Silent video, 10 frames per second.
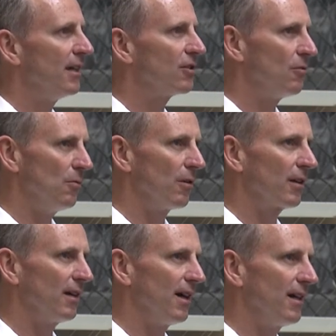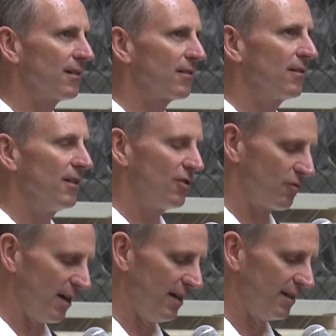is to organize,
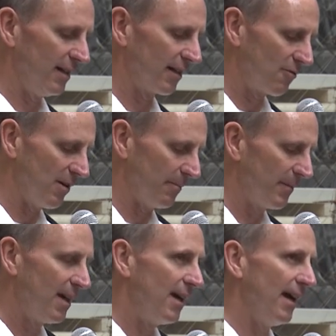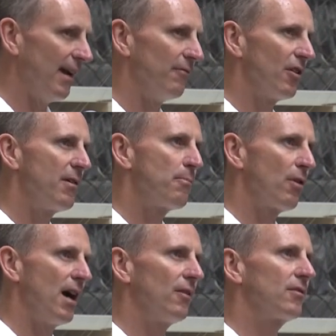train, and equip. And I'm very
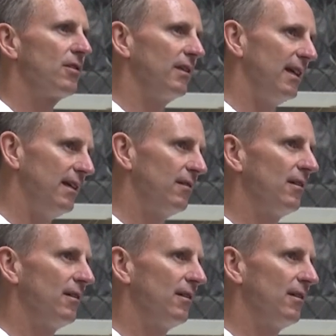proud to lead